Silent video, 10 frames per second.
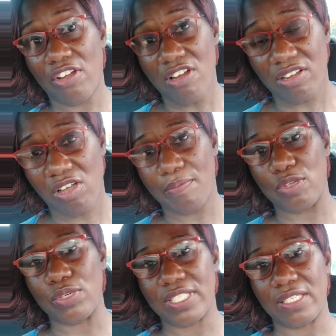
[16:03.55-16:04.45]
her
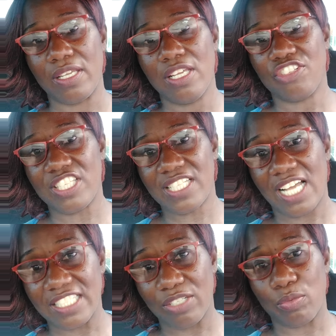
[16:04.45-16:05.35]
community. She
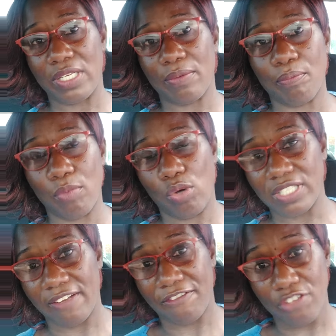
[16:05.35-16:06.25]
started with
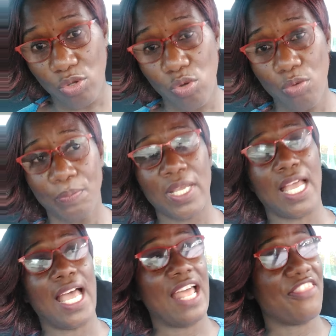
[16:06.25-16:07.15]
Mountain View,
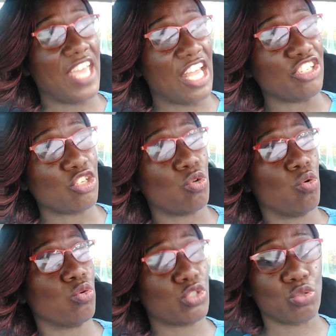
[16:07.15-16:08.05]
and then she
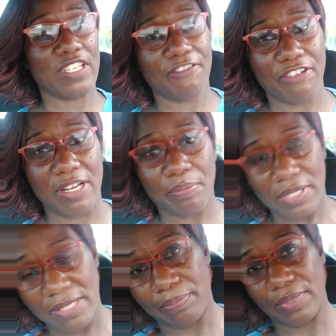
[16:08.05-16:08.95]
goes to different
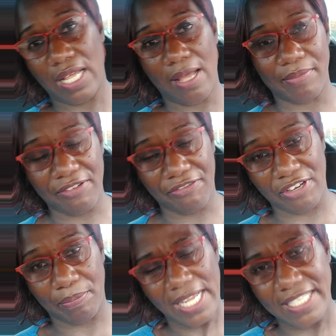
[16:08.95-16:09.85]

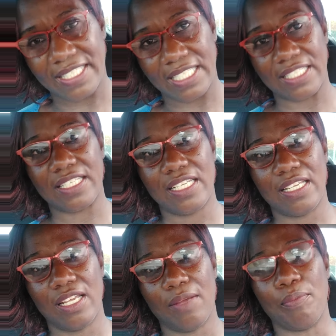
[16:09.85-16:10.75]
different places.
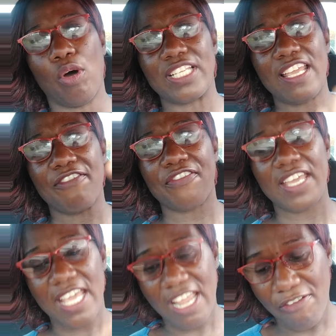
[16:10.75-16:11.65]
But if
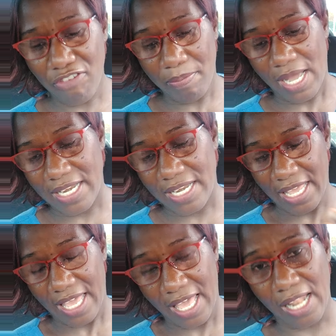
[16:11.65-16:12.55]
everybody
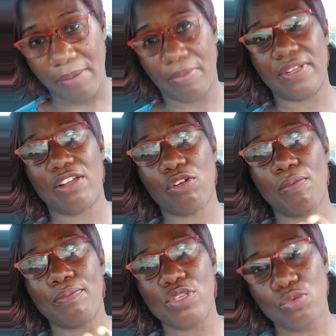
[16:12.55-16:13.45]
help their
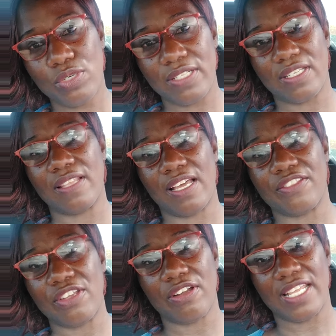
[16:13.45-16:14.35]
community that
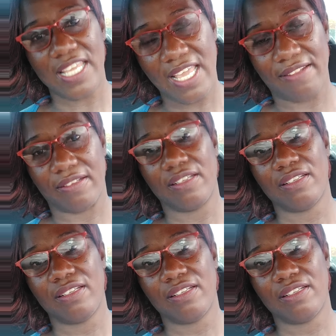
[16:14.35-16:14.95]
they're in,